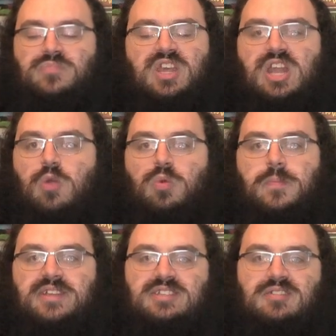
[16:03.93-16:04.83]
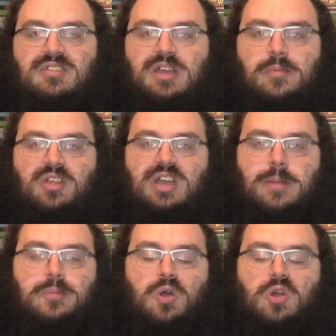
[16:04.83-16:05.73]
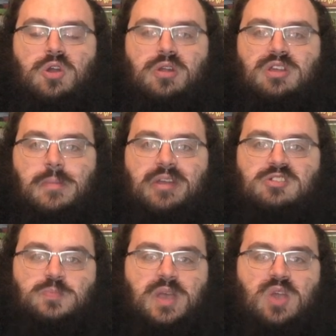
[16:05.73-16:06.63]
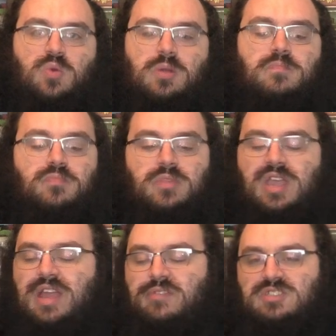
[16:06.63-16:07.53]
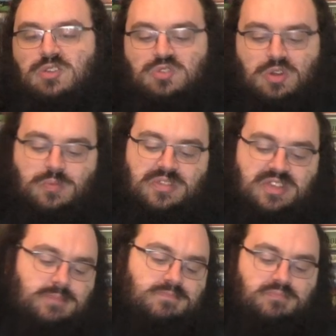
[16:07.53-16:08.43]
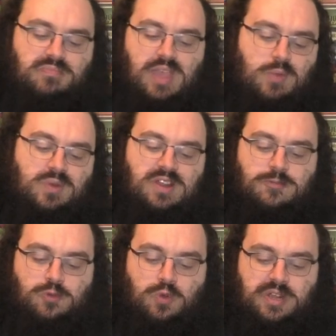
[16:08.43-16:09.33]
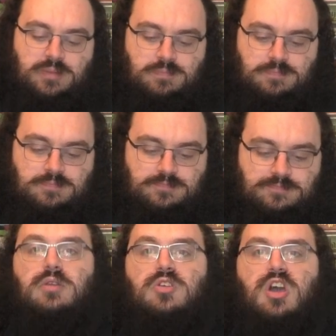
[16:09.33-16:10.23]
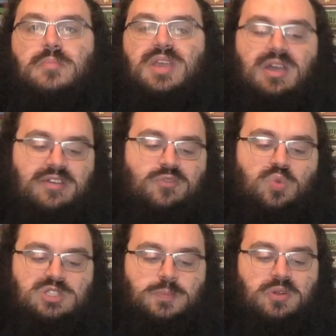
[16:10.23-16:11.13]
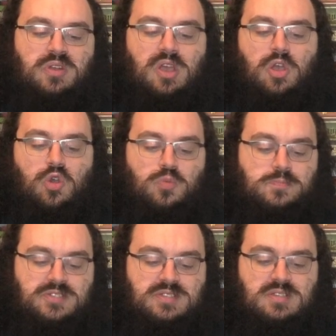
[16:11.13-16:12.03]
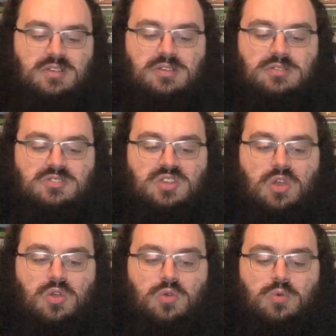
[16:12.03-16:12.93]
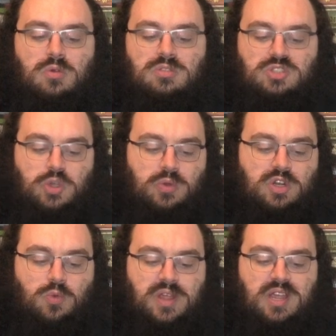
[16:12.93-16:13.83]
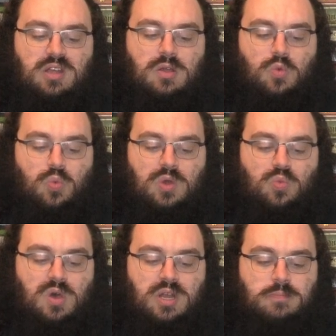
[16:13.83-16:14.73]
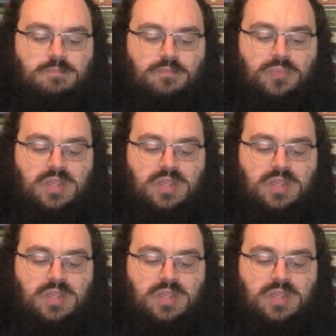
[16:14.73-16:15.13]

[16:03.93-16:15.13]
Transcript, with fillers: You know, we're basically doubling up our commander's power every single turn with it, and we're here for it. Kami of Whispered Hopes. So two in a green, one one